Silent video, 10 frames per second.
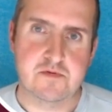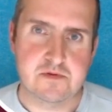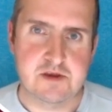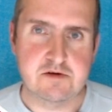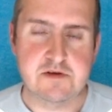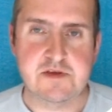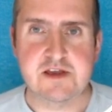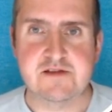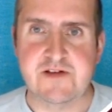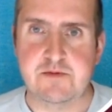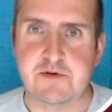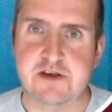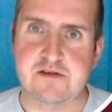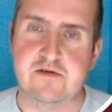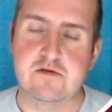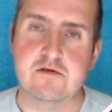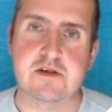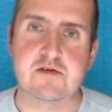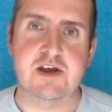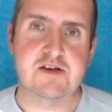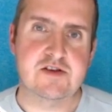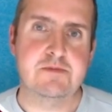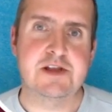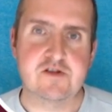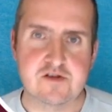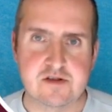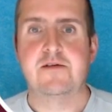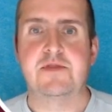the only thing a developer has to do is to actually mention